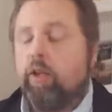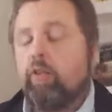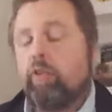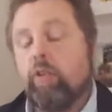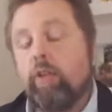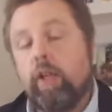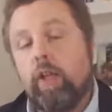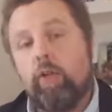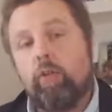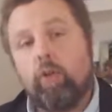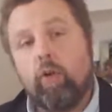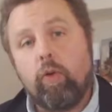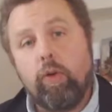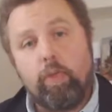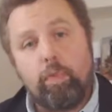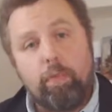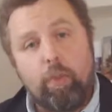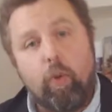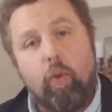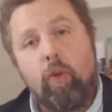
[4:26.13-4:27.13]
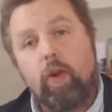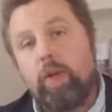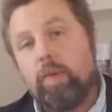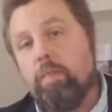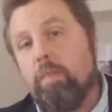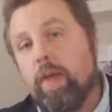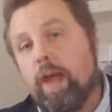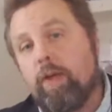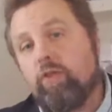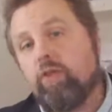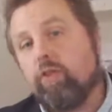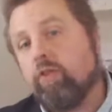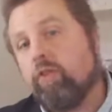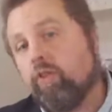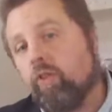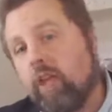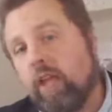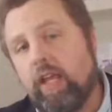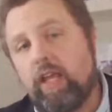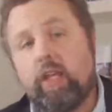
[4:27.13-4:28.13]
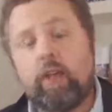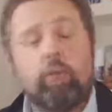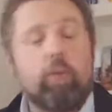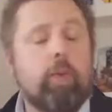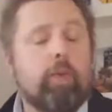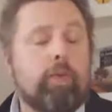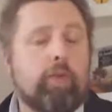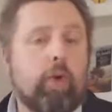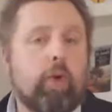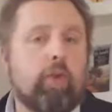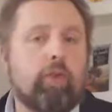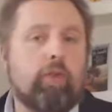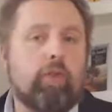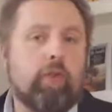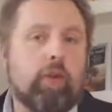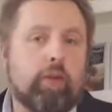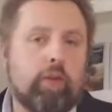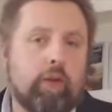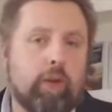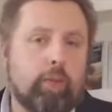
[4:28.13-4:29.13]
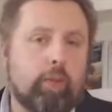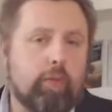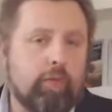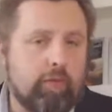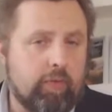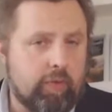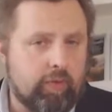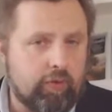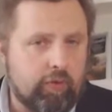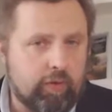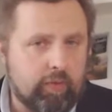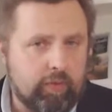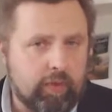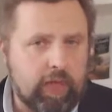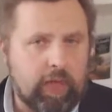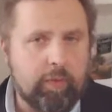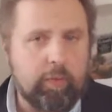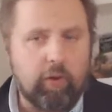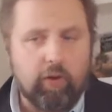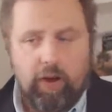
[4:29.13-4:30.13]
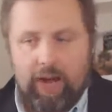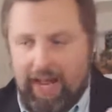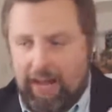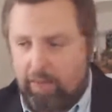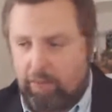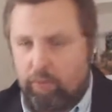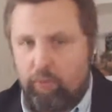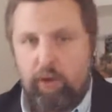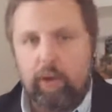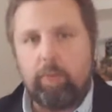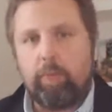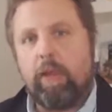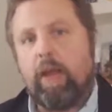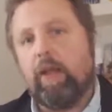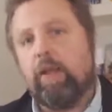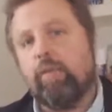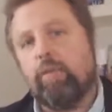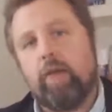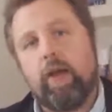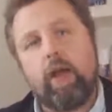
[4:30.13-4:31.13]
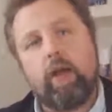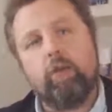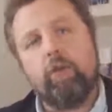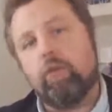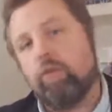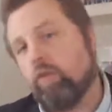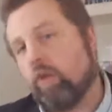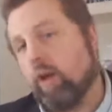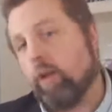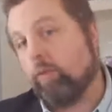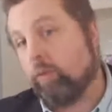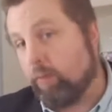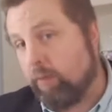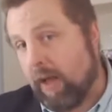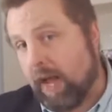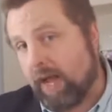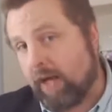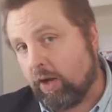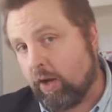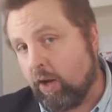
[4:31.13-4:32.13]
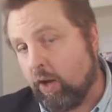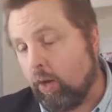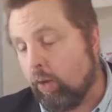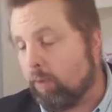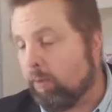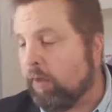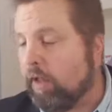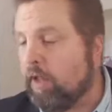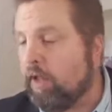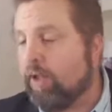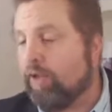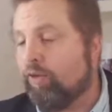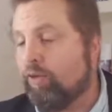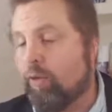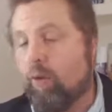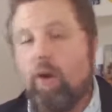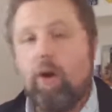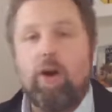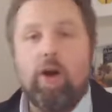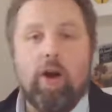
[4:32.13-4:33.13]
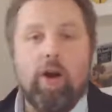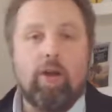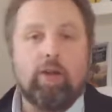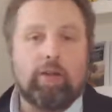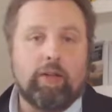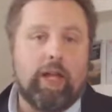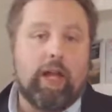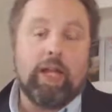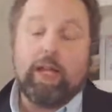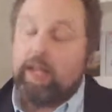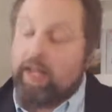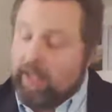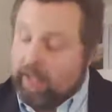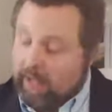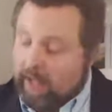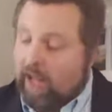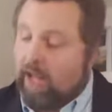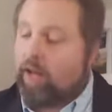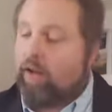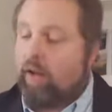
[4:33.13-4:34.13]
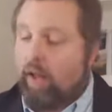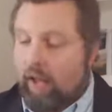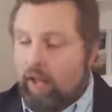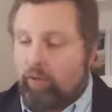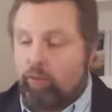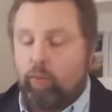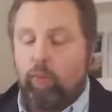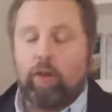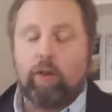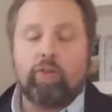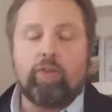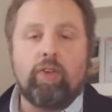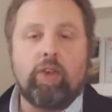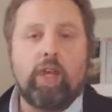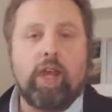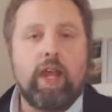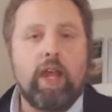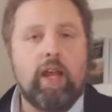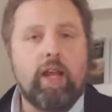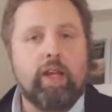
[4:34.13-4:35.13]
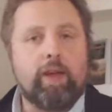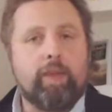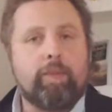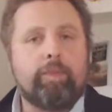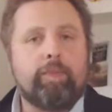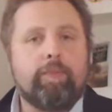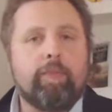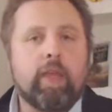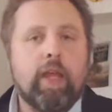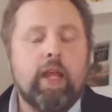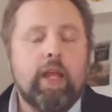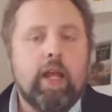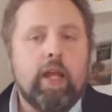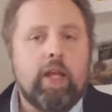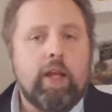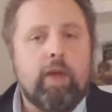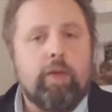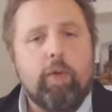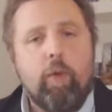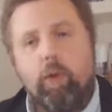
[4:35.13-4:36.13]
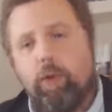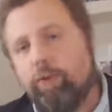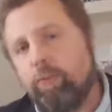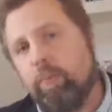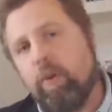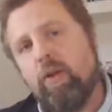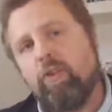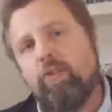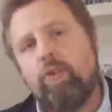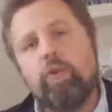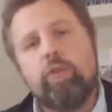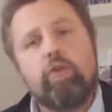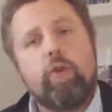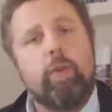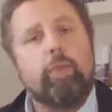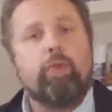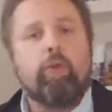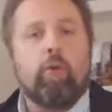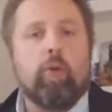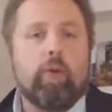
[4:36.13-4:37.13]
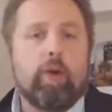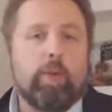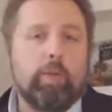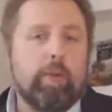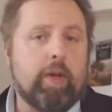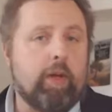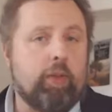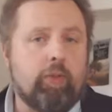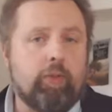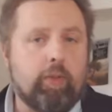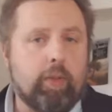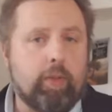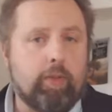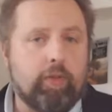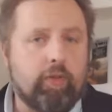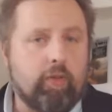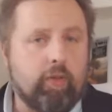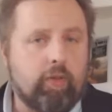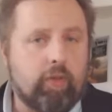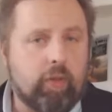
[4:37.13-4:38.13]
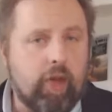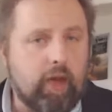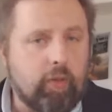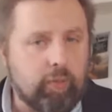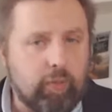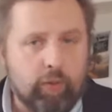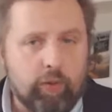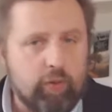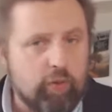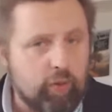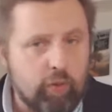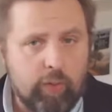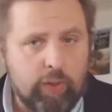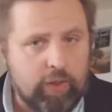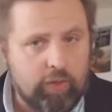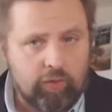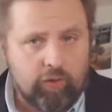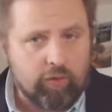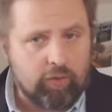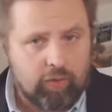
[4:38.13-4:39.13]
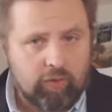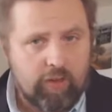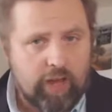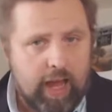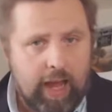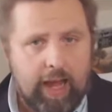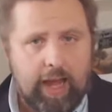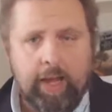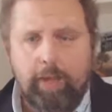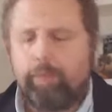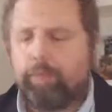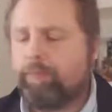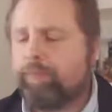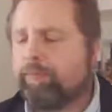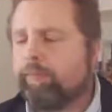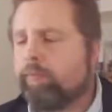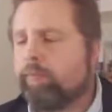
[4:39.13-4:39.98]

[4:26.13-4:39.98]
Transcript: So these are important measures taken to reverse the global division of labor and bring manufacturing jobs back home to our heartland, and again, as well to Canada. Now, of course, President Trump's already been extremely successful in doing just that.